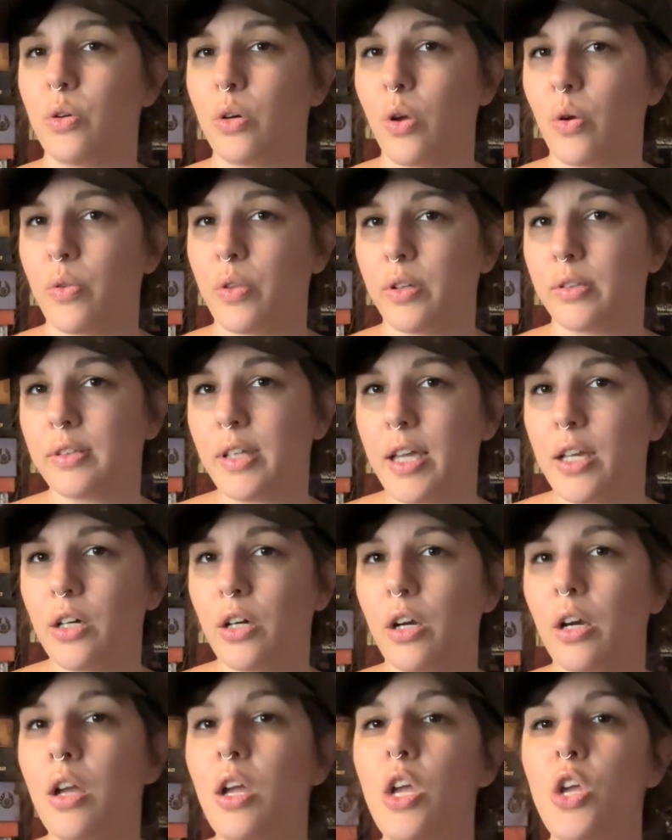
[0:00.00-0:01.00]
to go there
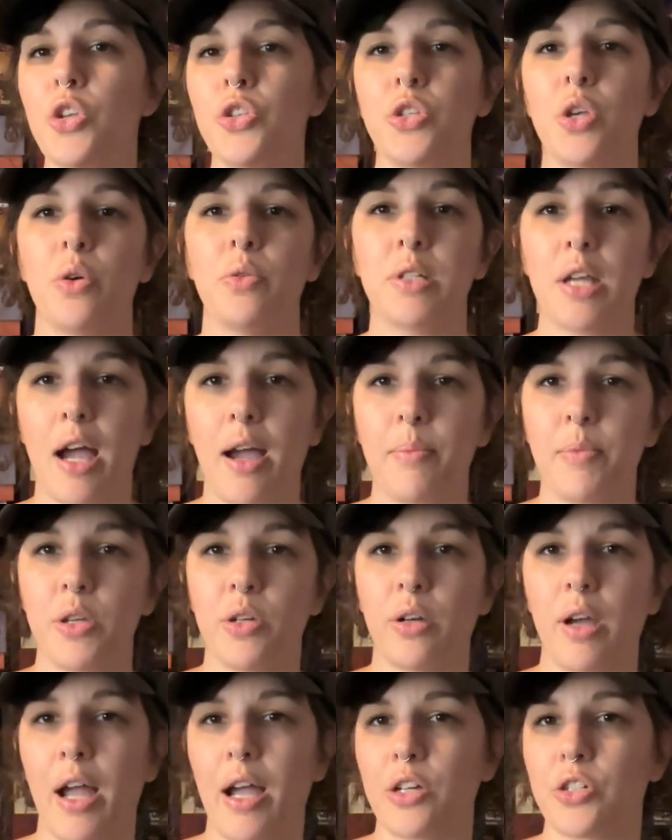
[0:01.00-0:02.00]
later. So timing
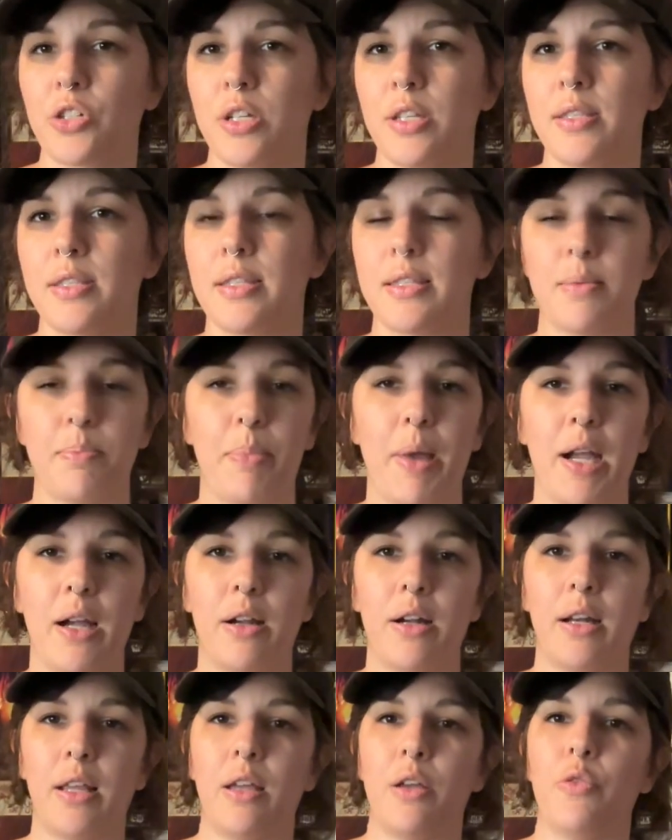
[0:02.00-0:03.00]
your actions is
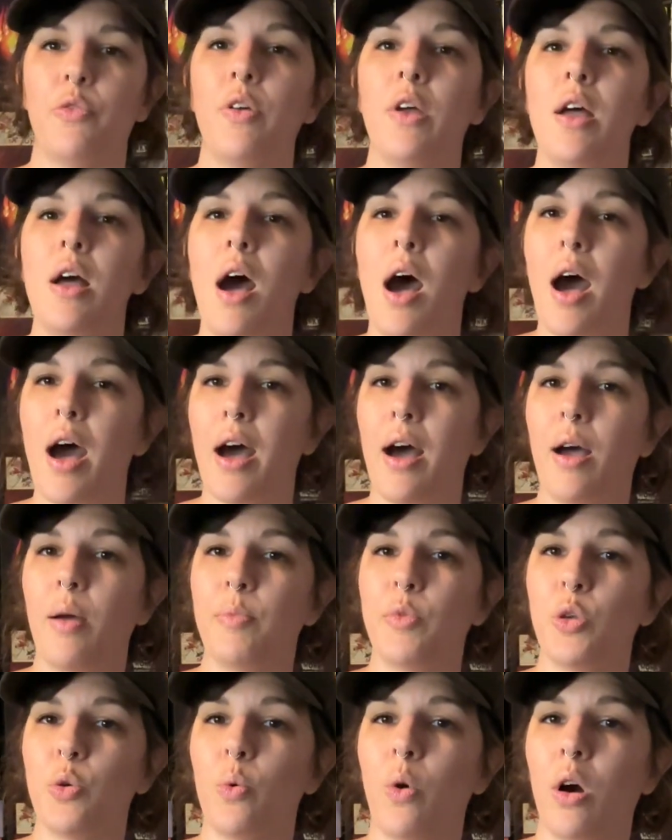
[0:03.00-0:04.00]
imperative.
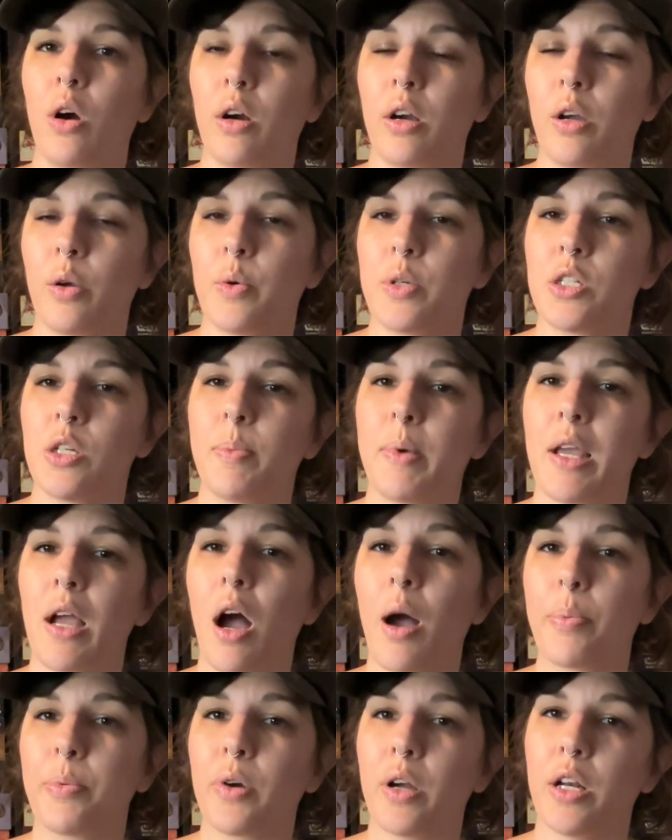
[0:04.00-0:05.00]
You are going to be
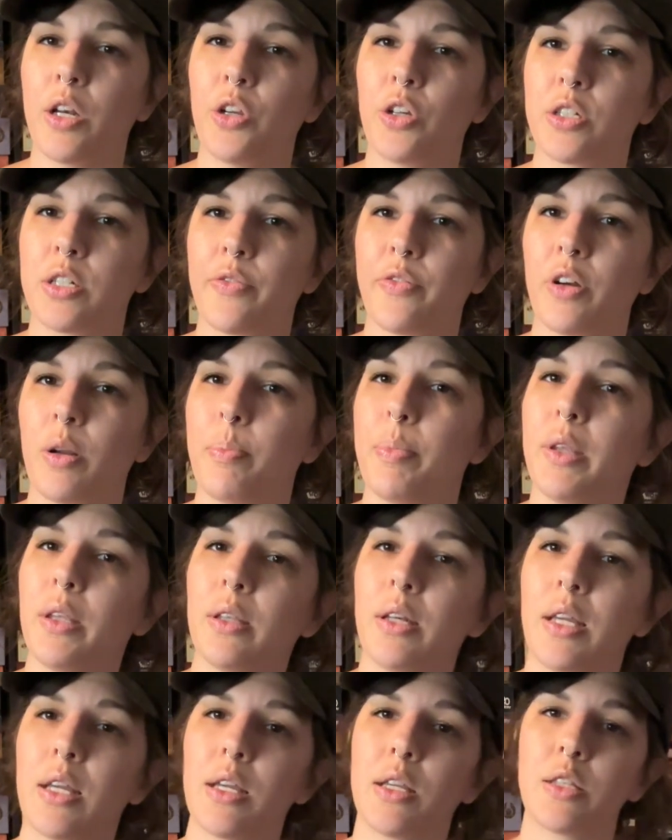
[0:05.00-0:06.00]
upgrading your different
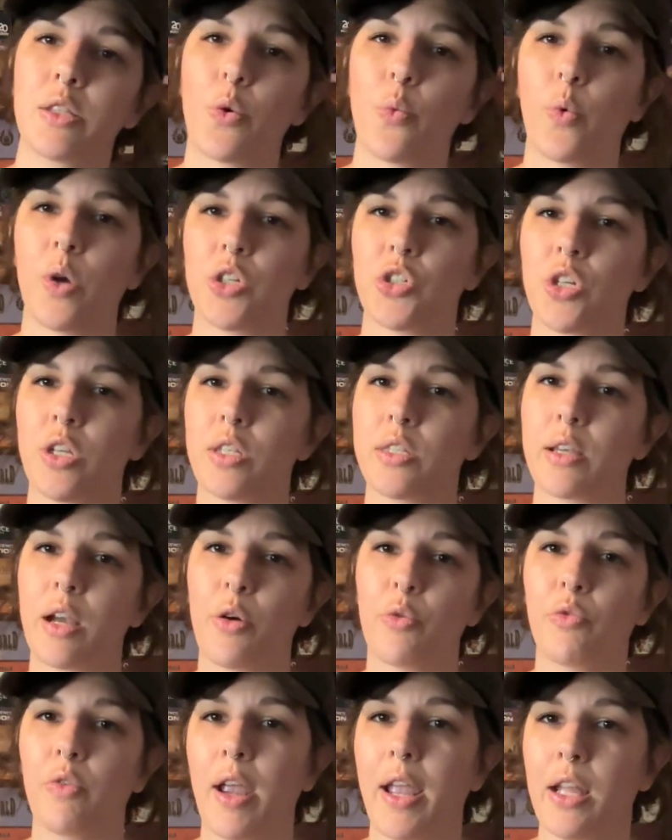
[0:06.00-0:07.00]
abilities, which is a
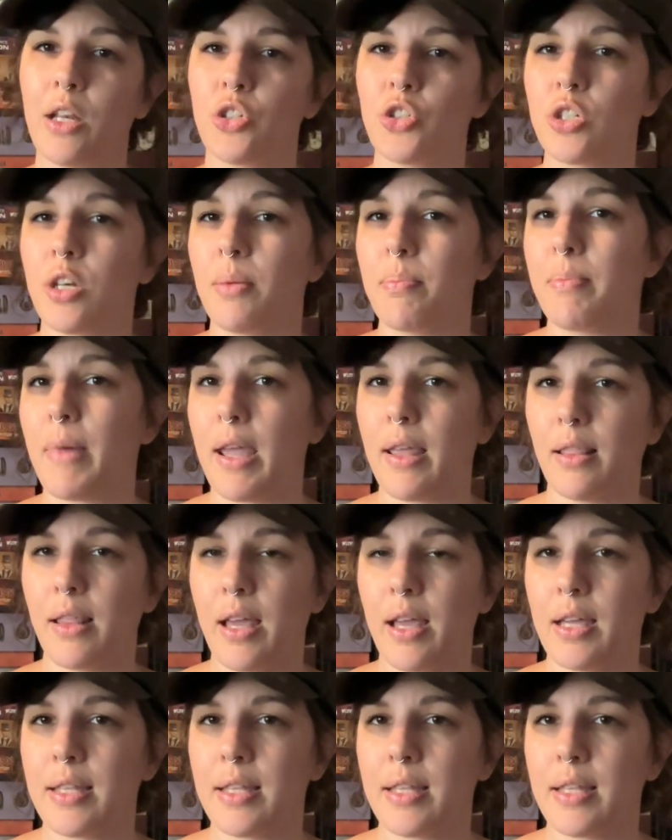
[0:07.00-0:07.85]
ranged and melee